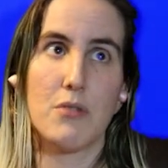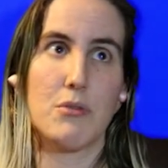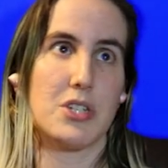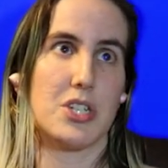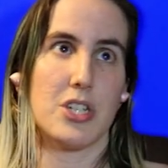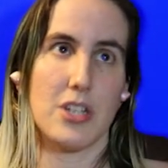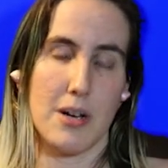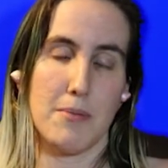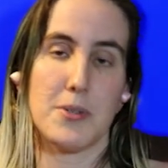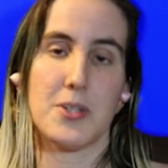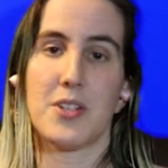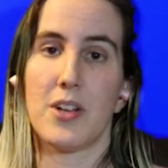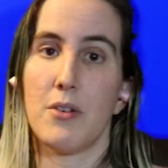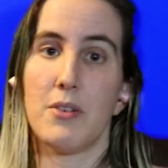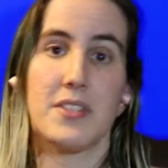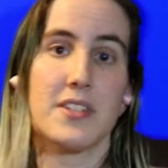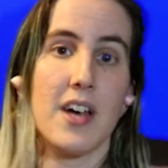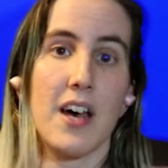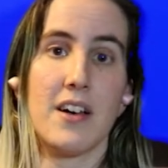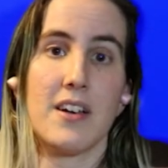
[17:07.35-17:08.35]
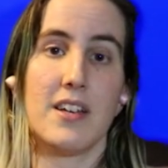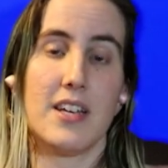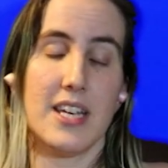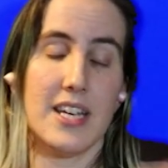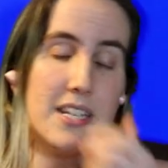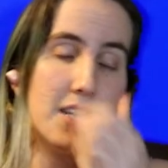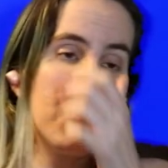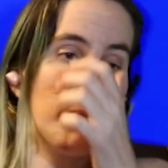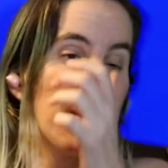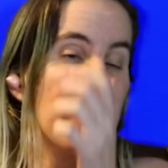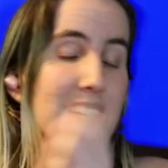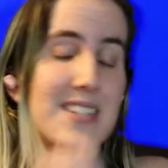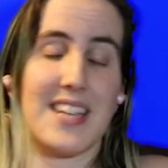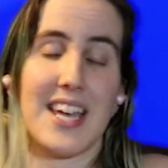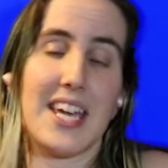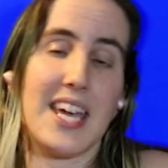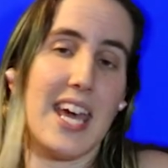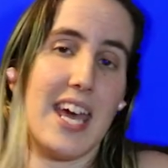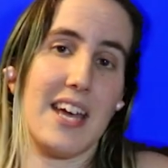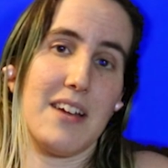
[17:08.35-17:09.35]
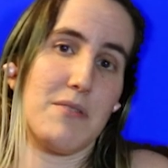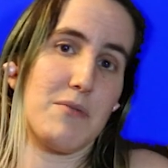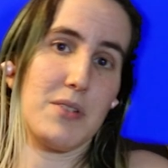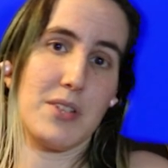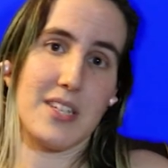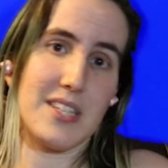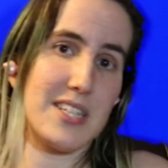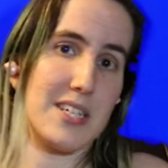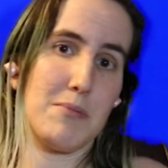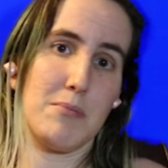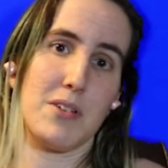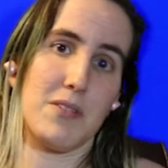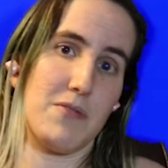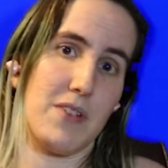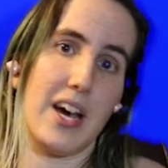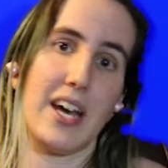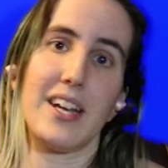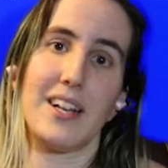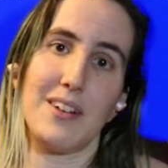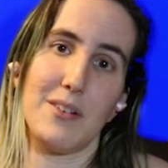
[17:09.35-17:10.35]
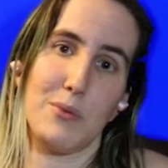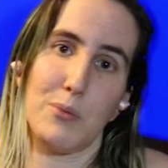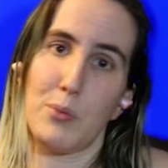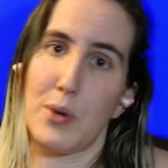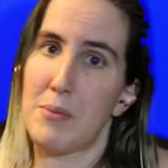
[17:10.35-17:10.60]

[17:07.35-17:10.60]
which it almost always is, because I can't really seem to find